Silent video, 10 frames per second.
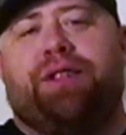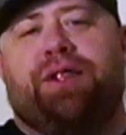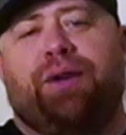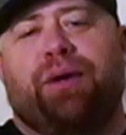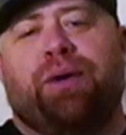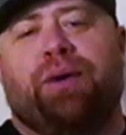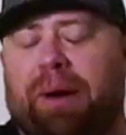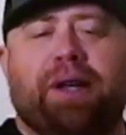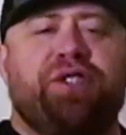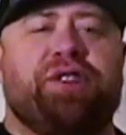too,
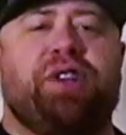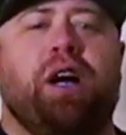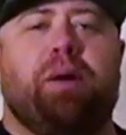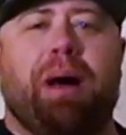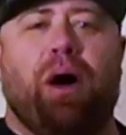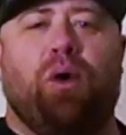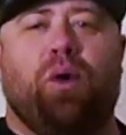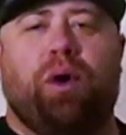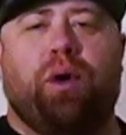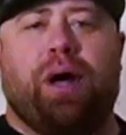let's just talk about